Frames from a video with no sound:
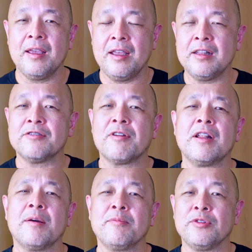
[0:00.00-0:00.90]
in the
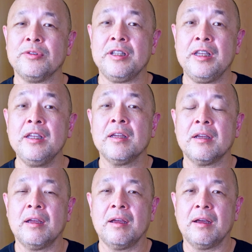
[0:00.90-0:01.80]
run-up to the
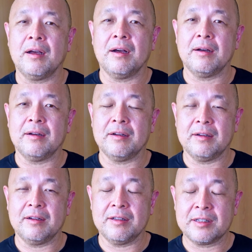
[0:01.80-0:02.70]

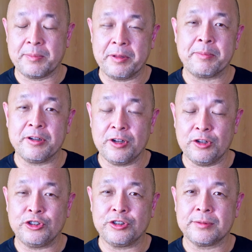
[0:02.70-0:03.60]
September
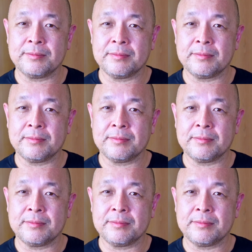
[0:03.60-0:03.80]
launch,